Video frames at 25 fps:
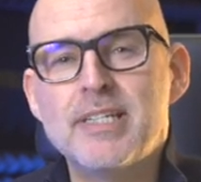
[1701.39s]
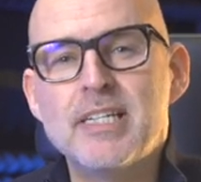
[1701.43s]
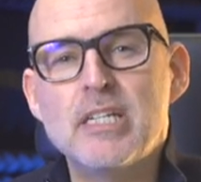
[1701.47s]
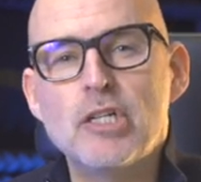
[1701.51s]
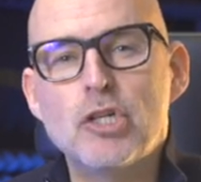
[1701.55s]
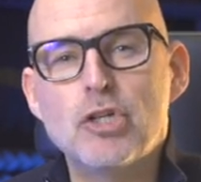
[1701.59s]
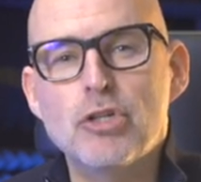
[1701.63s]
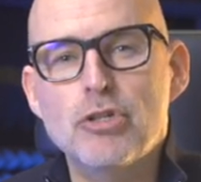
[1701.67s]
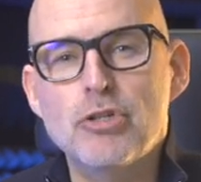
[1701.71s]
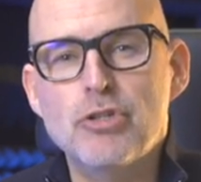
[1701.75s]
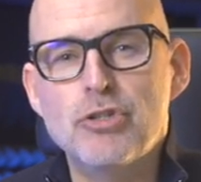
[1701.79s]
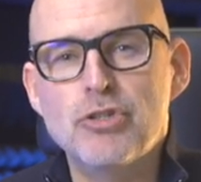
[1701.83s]
in
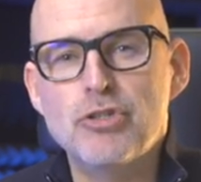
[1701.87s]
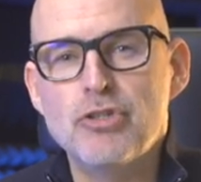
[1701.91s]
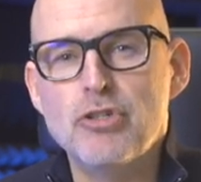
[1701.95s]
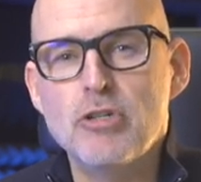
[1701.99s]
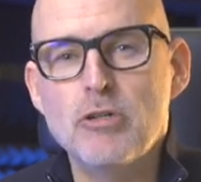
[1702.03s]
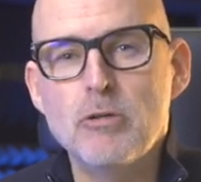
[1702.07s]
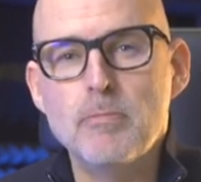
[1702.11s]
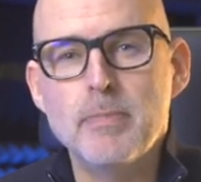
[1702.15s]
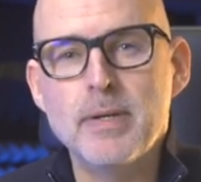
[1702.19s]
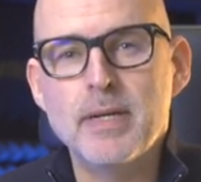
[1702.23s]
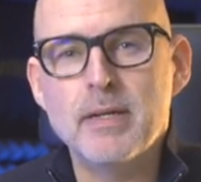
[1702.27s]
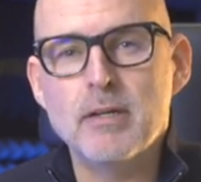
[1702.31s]

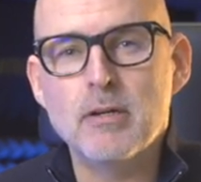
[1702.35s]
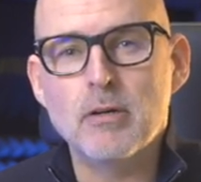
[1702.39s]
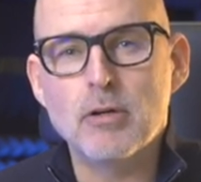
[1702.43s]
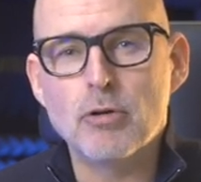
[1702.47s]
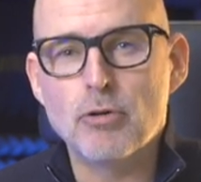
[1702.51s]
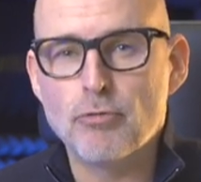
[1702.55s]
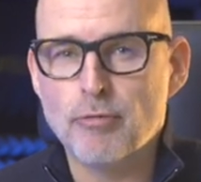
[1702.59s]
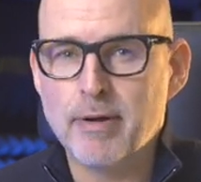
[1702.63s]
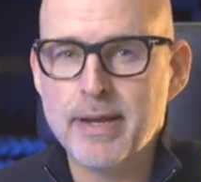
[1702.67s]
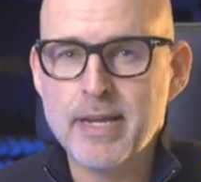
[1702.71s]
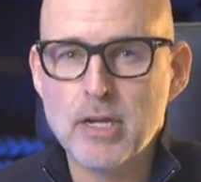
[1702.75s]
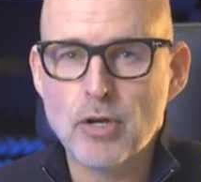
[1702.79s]
consuming
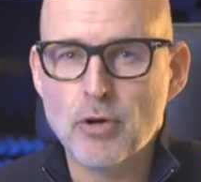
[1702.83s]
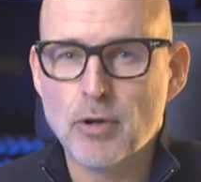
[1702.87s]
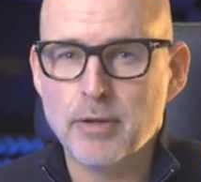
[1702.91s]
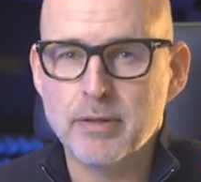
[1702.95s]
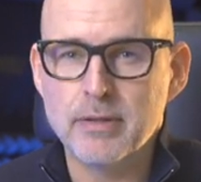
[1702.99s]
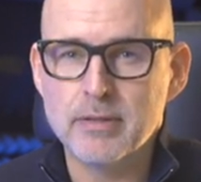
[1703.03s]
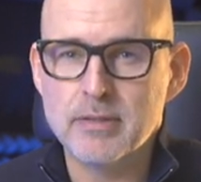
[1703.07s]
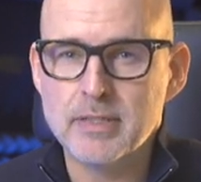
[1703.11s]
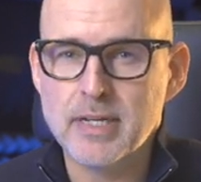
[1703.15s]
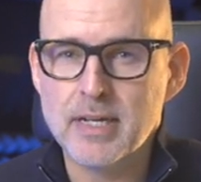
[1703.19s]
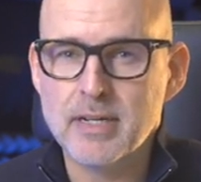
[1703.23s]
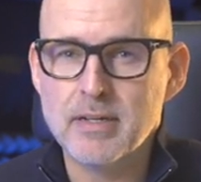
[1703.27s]
great
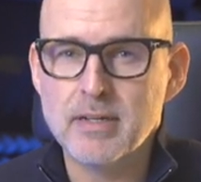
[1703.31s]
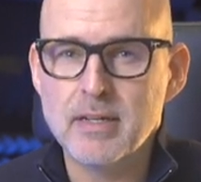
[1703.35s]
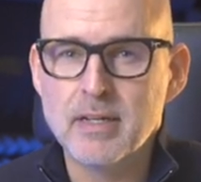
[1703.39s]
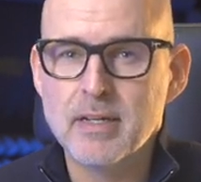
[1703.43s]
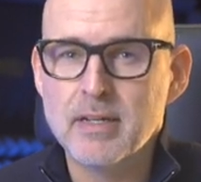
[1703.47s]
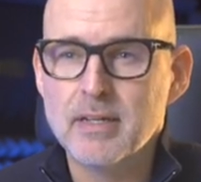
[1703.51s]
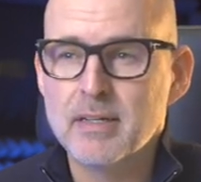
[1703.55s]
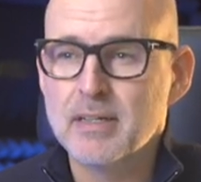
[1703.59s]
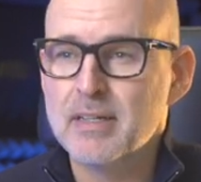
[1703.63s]
content,